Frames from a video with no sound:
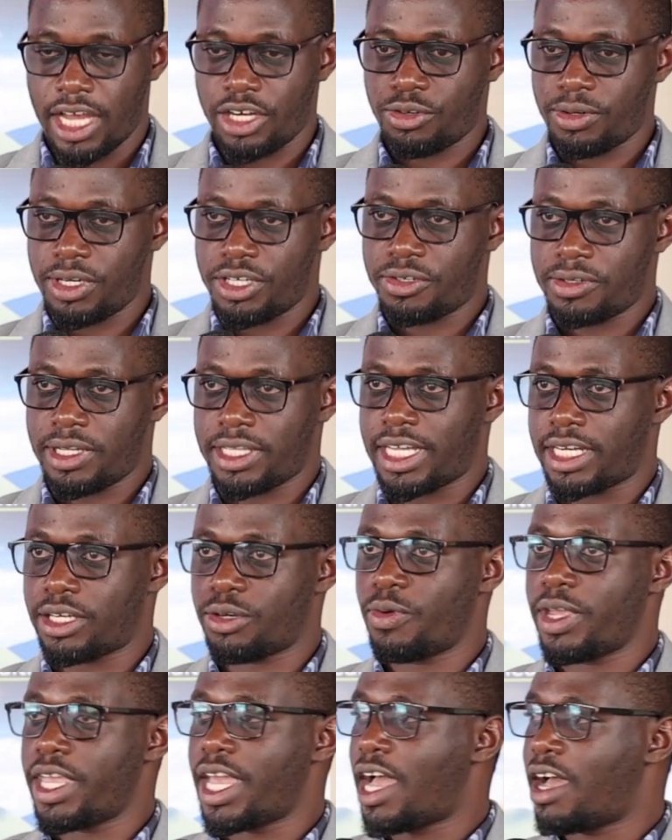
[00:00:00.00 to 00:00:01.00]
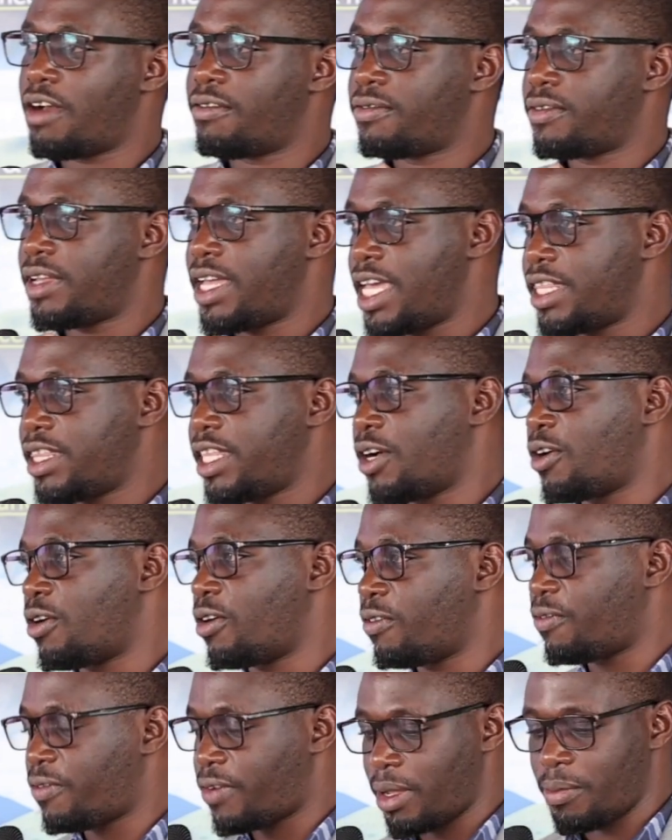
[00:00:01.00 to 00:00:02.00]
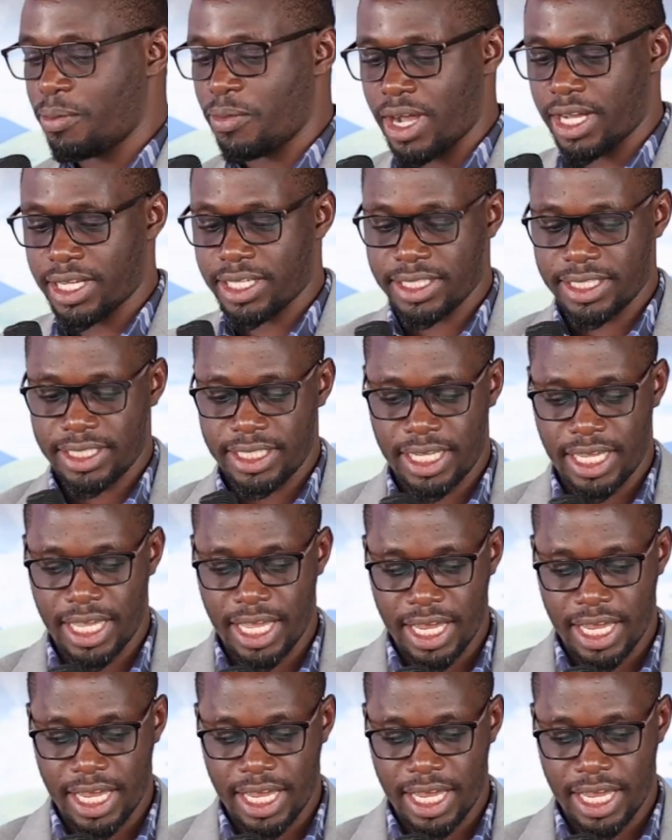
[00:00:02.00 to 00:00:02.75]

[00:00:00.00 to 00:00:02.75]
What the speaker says: to ensure that we have ethical frameworks